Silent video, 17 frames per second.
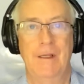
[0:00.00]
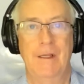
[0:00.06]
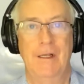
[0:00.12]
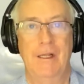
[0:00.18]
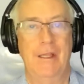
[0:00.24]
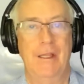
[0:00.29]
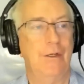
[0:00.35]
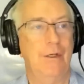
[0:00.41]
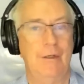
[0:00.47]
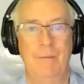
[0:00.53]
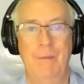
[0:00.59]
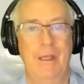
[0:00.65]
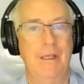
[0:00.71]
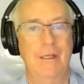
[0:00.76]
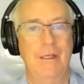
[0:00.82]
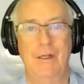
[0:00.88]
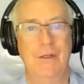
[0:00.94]
Now that didn't
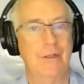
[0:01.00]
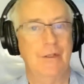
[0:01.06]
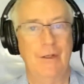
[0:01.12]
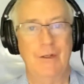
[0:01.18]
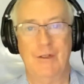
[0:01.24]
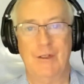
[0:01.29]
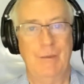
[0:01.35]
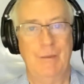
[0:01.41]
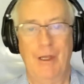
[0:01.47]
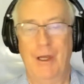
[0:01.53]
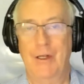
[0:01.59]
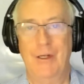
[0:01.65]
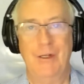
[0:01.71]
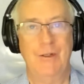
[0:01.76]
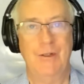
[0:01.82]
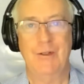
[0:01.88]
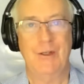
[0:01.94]
make any sense to me. I
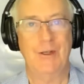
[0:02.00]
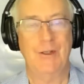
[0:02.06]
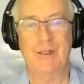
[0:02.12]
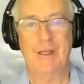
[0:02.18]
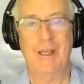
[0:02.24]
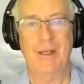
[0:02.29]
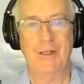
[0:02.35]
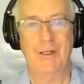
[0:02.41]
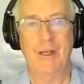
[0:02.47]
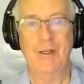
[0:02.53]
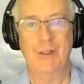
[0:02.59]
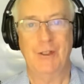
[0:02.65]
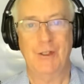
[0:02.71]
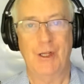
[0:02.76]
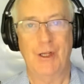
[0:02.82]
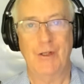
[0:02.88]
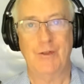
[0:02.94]
didn't see
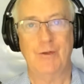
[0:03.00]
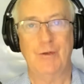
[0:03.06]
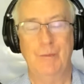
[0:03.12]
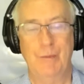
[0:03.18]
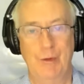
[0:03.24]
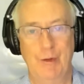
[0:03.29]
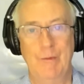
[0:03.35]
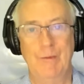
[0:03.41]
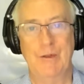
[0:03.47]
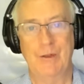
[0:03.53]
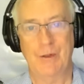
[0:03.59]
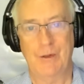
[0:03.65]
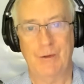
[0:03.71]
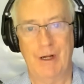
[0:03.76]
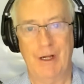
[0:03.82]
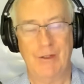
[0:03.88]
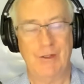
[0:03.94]
stagnation, I saw booms and
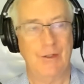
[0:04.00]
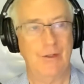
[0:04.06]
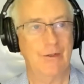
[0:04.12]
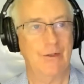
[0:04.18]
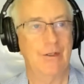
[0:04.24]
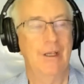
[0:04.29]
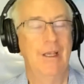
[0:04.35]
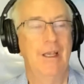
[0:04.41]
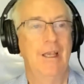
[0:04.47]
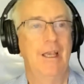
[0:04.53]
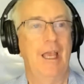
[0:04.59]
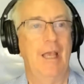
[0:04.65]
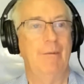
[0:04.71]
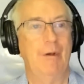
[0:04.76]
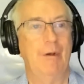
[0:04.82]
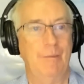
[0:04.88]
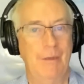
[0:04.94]
crashes.
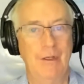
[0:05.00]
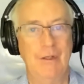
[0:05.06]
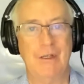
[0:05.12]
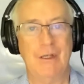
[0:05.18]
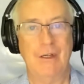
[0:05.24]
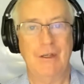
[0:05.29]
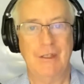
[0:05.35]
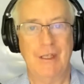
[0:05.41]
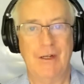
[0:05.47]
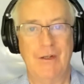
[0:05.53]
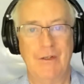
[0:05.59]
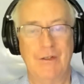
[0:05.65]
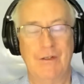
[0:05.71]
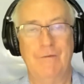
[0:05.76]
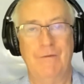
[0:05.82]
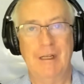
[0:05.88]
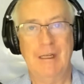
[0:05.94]
And what Minsky said is
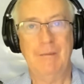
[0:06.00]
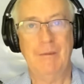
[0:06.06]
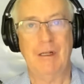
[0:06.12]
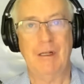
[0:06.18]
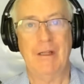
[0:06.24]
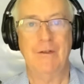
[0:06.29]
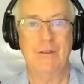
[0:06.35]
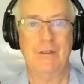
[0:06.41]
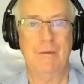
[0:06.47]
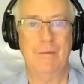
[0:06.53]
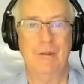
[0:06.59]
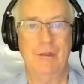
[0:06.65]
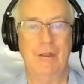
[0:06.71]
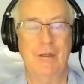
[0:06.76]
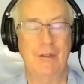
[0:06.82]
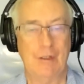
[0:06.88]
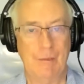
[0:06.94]
the fundamental
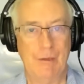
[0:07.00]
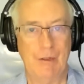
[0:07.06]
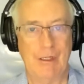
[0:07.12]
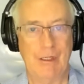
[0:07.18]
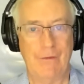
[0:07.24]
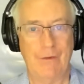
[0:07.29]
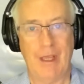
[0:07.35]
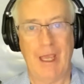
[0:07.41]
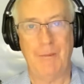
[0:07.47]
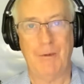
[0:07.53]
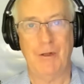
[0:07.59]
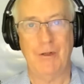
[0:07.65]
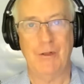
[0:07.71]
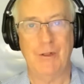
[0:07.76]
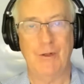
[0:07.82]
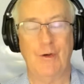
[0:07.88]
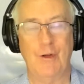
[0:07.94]
instability of a
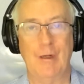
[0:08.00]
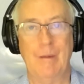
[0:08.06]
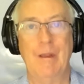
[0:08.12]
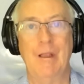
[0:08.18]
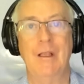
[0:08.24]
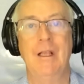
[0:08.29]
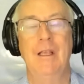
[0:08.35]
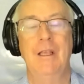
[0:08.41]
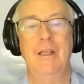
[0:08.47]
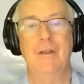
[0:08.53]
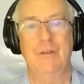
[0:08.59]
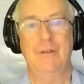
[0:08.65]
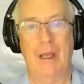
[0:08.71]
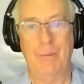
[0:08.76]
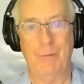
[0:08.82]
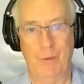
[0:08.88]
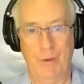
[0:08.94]
capitalist economy is
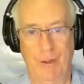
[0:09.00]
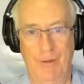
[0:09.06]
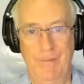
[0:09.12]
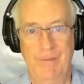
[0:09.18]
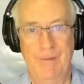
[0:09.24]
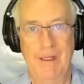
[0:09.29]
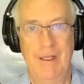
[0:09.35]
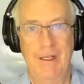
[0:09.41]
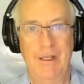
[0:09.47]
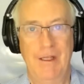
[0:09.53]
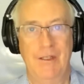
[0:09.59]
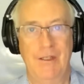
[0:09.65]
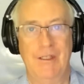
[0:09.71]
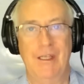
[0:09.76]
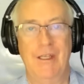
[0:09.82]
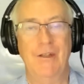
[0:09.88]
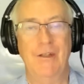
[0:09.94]
upward. The
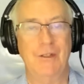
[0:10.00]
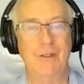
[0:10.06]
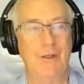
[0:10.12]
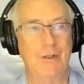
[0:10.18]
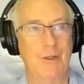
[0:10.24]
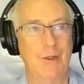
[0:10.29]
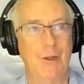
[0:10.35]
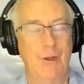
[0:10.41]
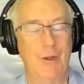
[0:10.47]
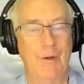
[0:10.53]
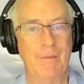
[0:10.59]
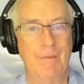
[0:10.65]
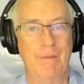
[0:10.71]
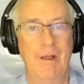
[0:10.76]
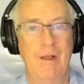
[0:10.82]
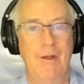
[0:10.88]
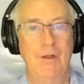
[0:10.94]
tendency to
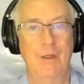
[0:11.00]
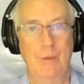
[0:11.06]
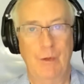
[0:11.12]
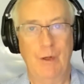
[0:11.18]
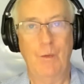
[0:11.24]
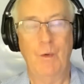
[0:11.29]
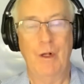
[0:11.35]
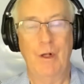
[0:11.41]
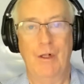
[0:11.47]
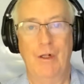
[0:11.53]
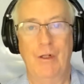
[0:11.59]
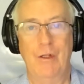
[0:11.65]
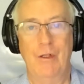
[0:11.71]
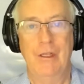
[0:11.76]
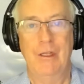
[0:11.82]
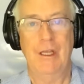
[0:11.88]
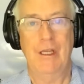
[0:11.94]
turn doing
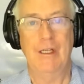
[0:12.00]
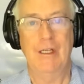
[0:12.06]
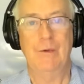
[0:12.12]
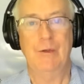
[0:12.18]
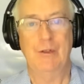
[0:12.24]
well into a